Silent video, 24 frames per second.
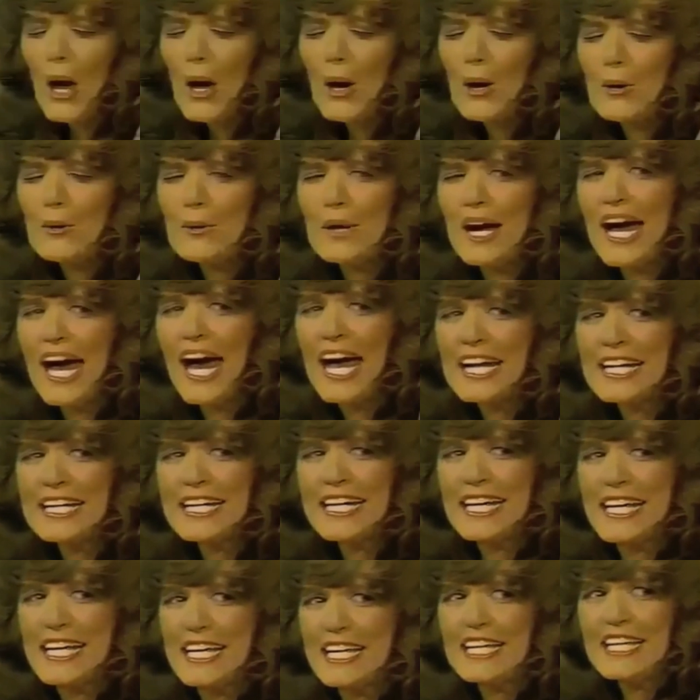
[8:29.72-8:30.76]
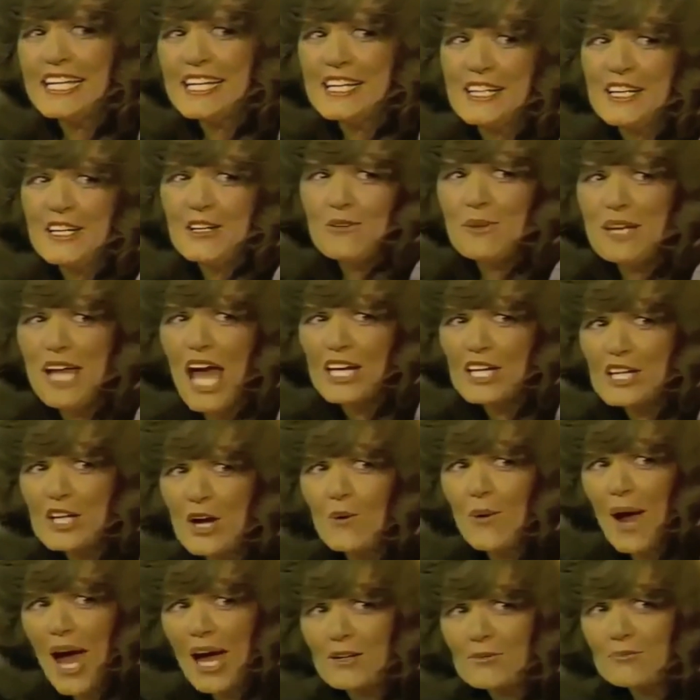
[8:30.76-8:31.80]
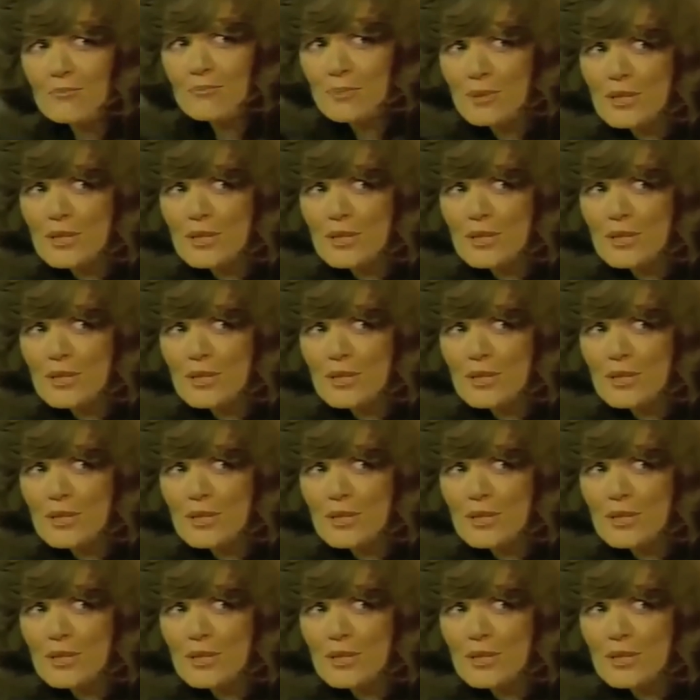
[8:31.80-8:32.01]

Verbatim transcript: In March 2010, Alcala was